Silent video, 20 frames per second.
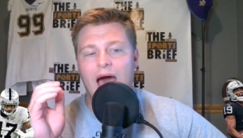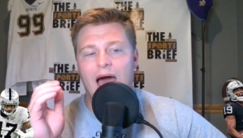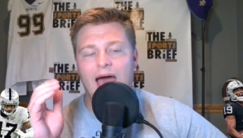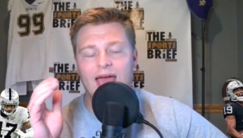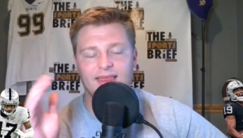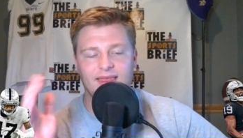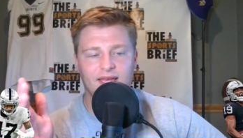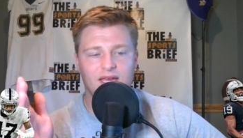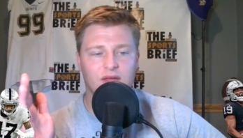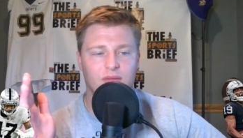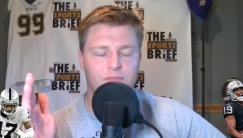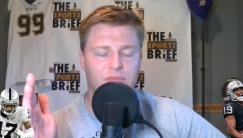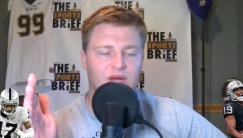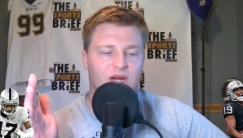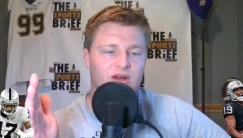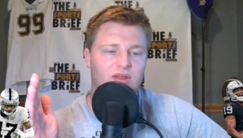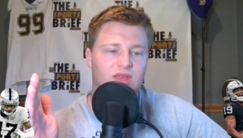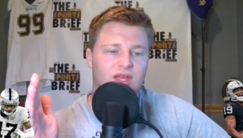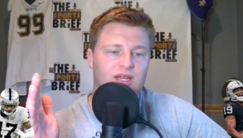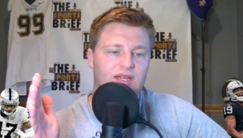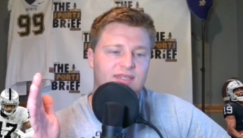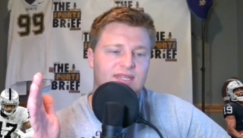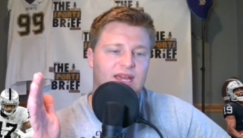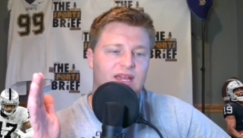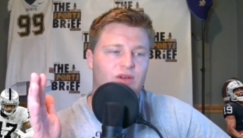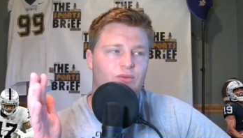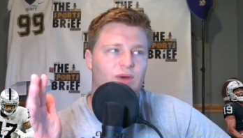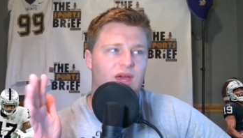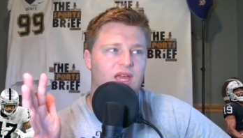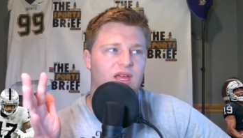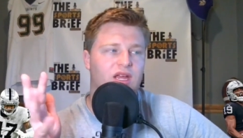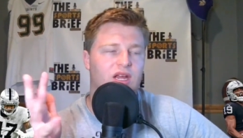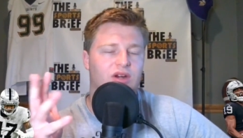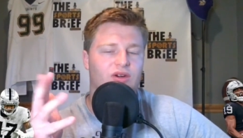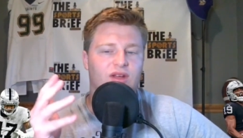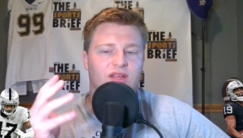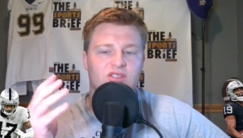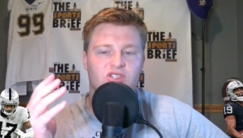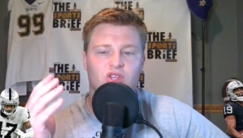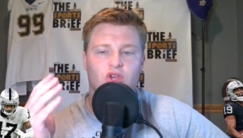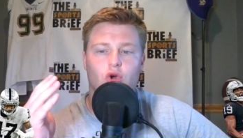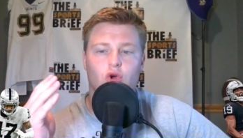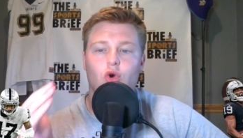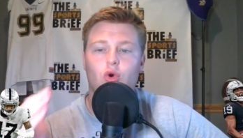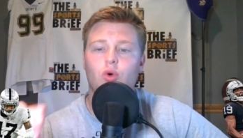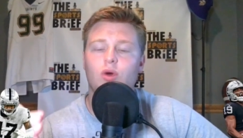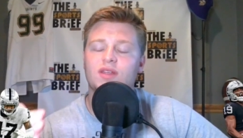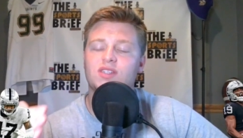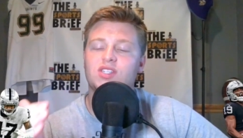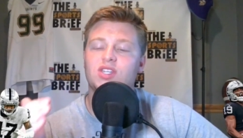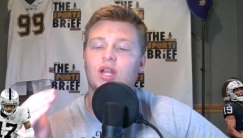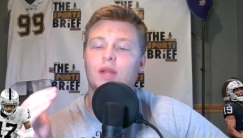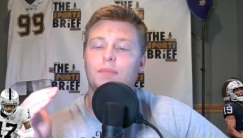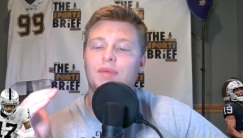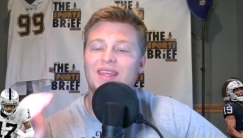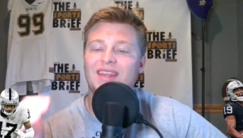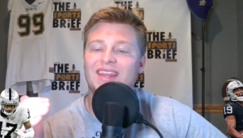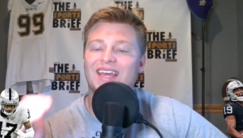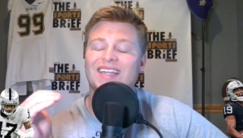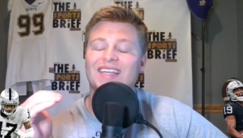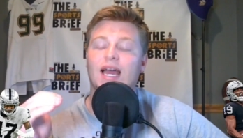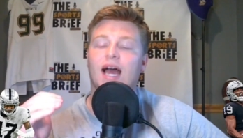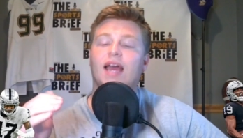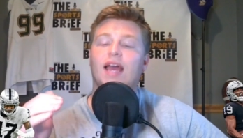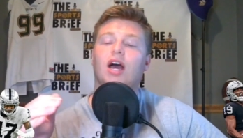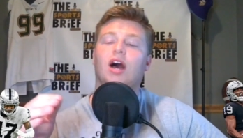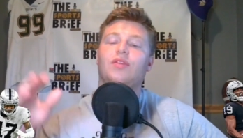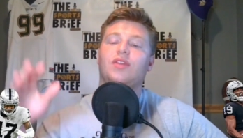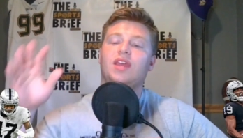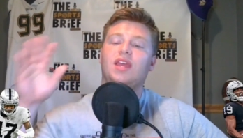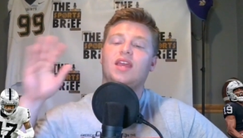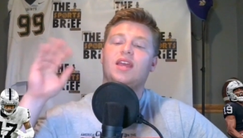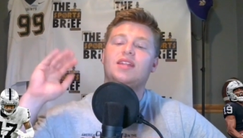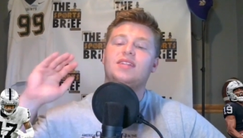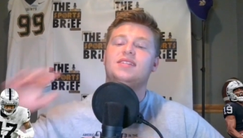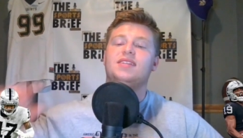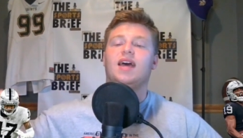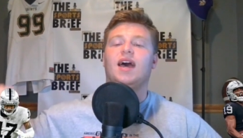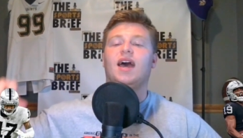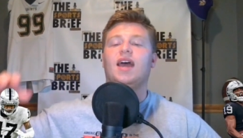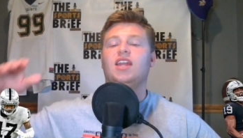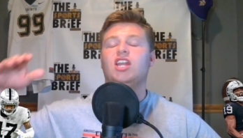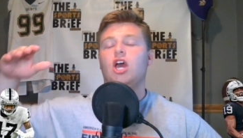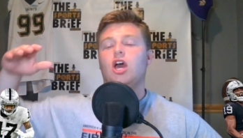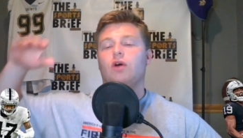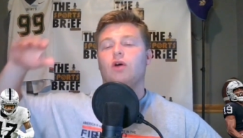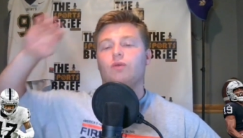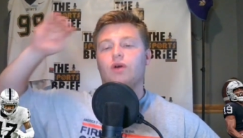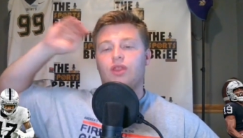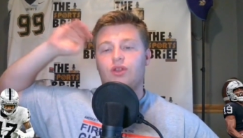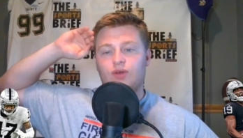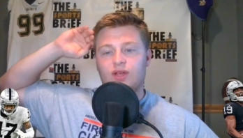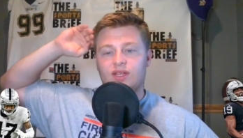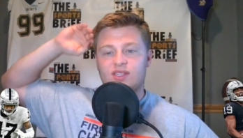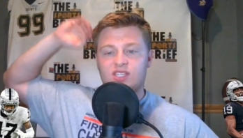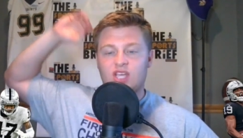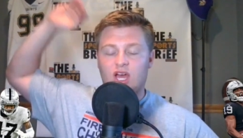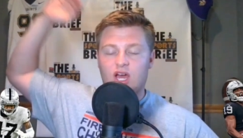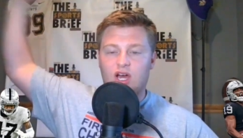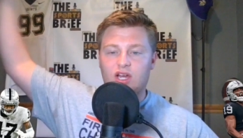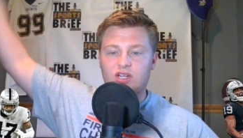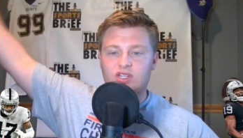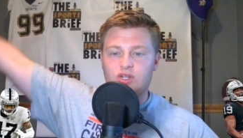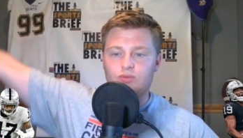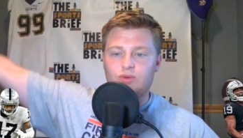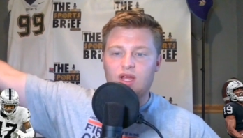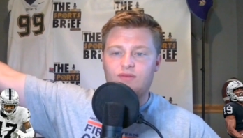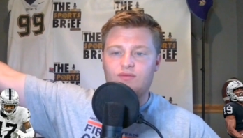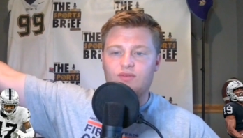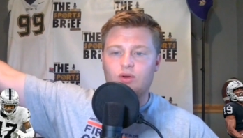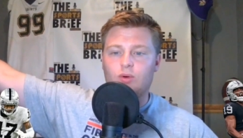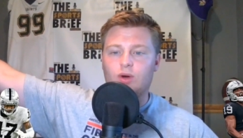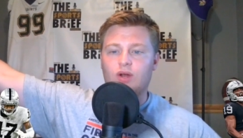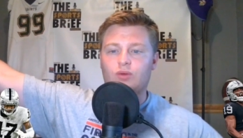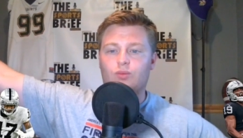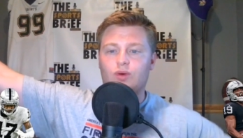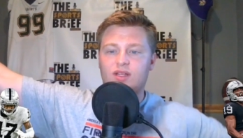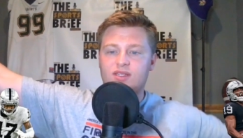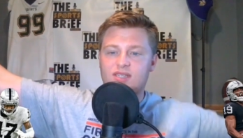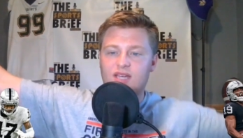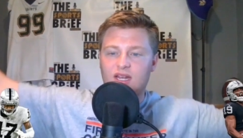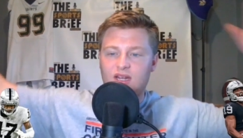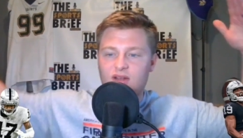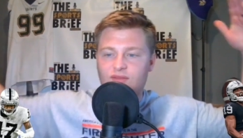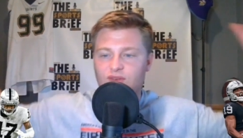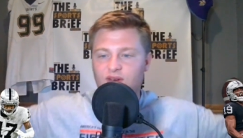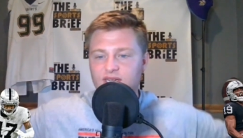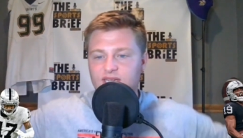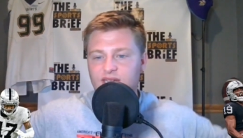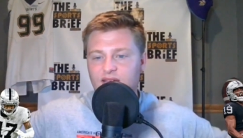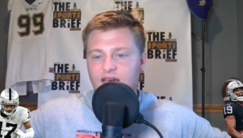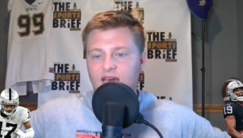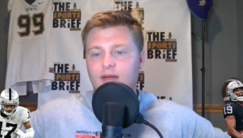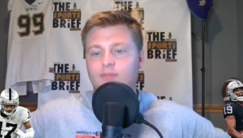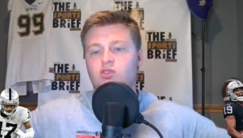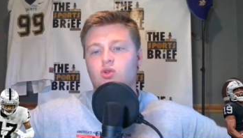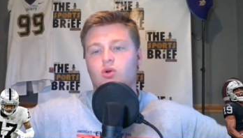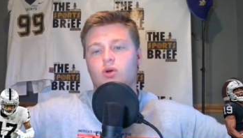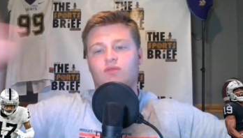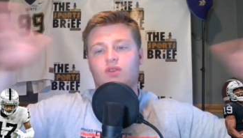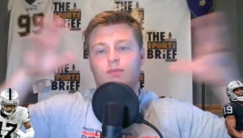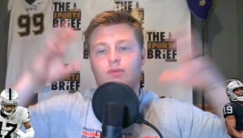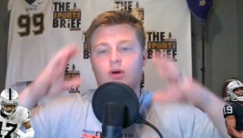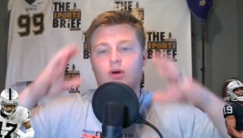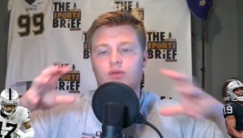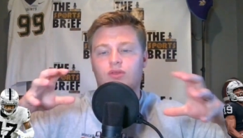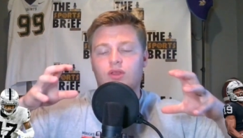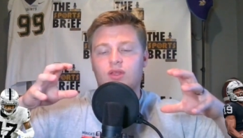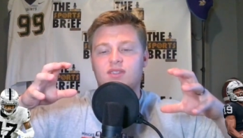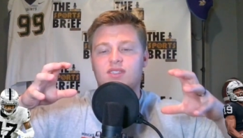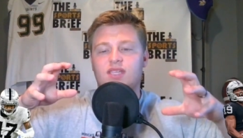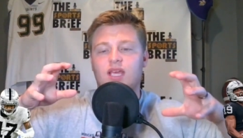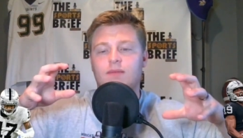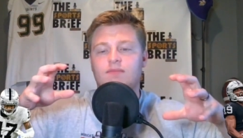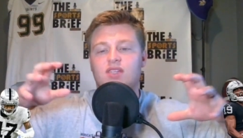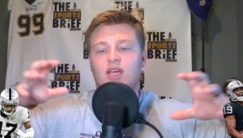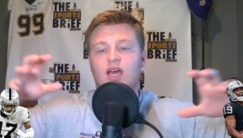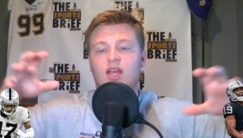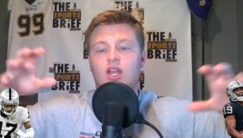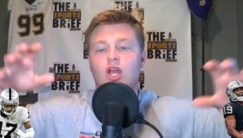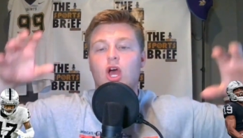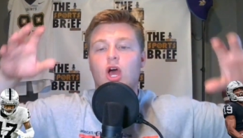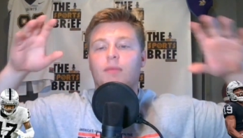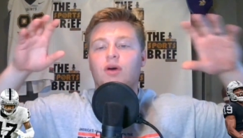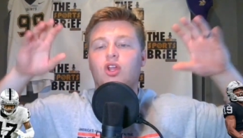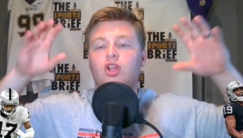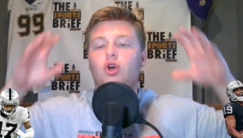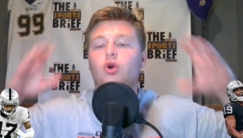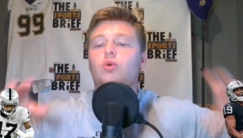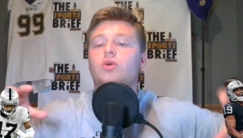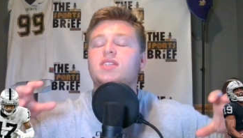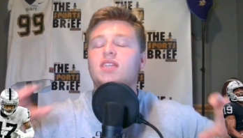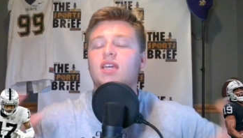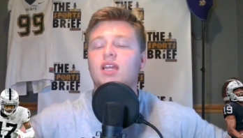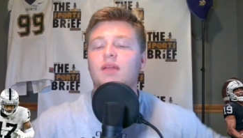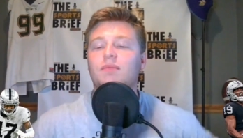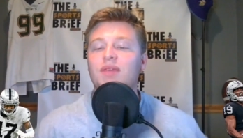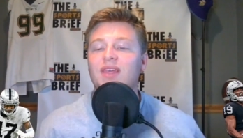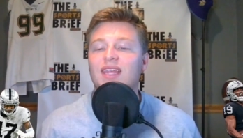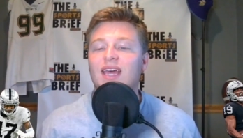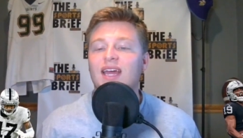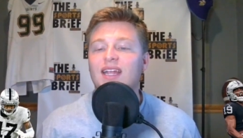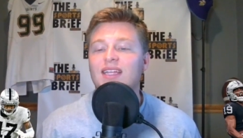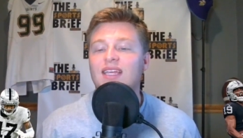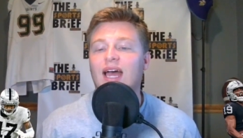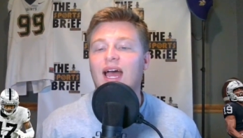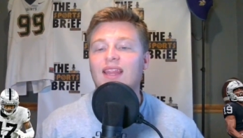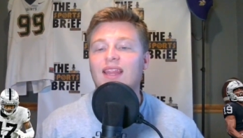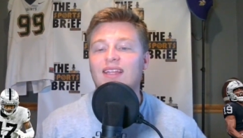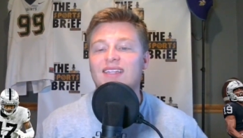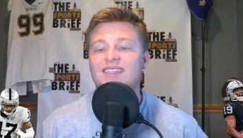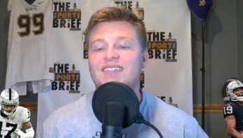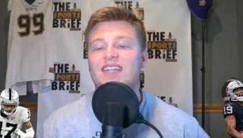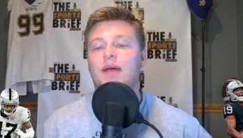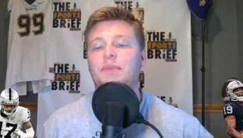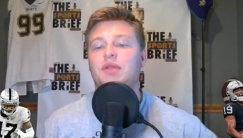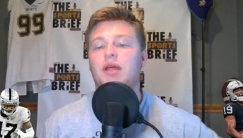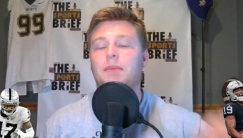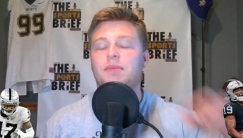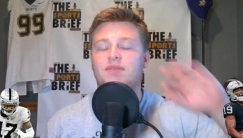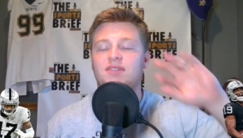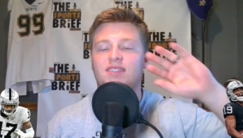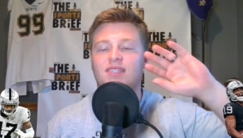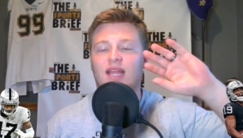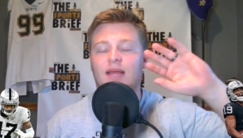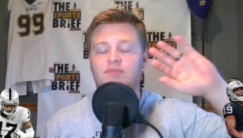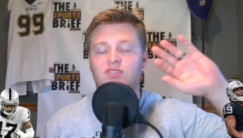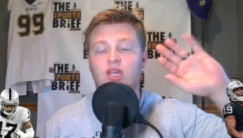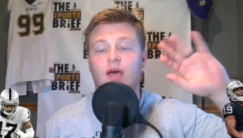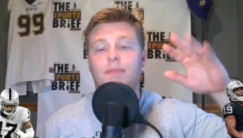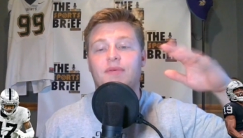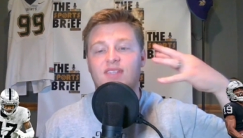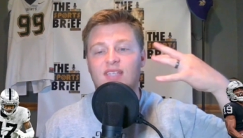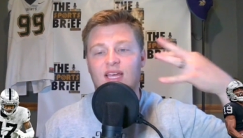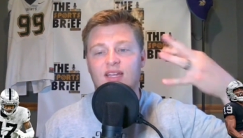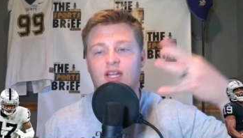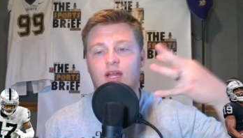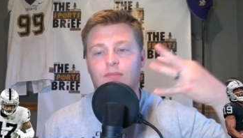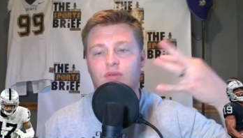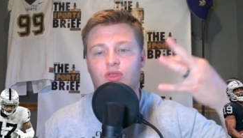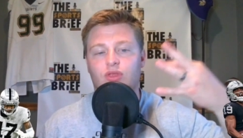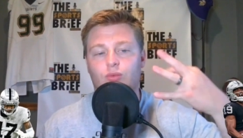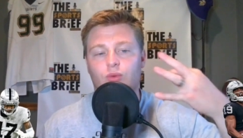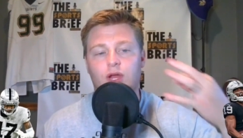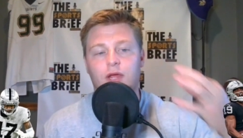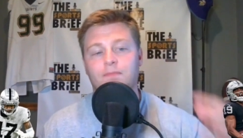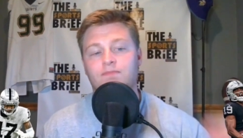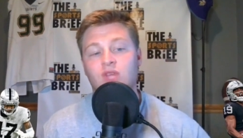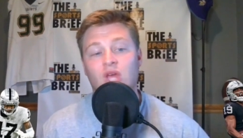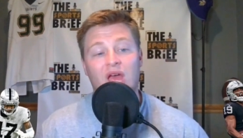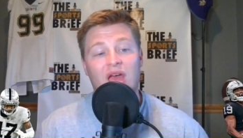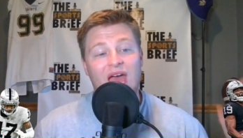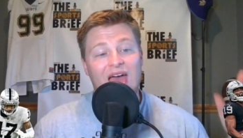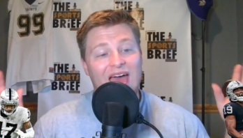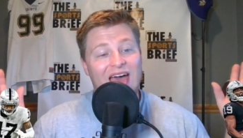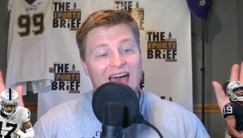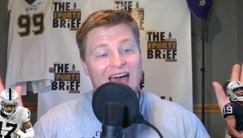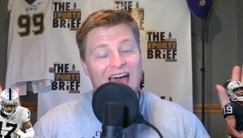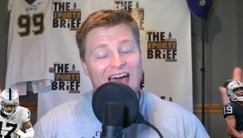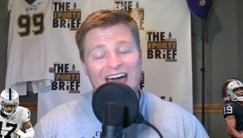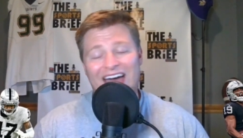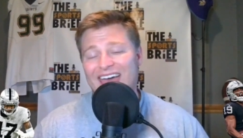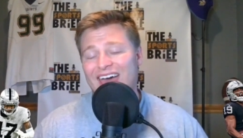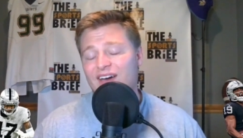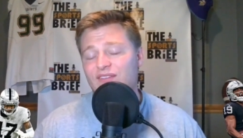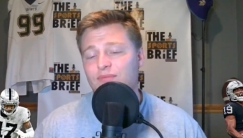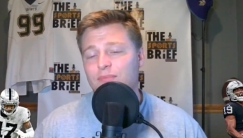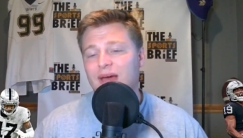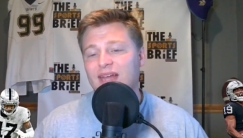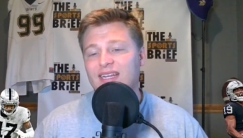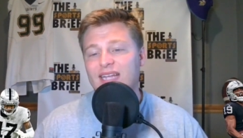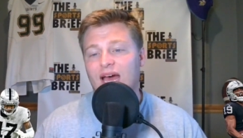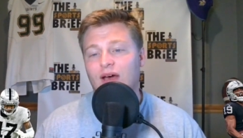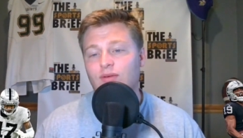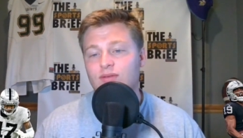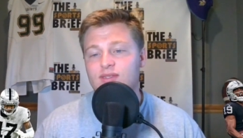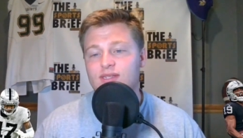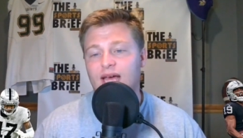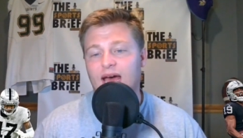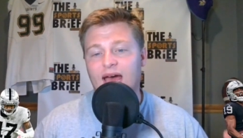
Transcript: I think a bigger thing to take away here is who is going to be that guy on the inside, whether it's Hunter Renfrow on one side and Davante Adams, or if they're both on the same side. But who is going to be that guy that stepped up, steps up as that number three? I have my doubts.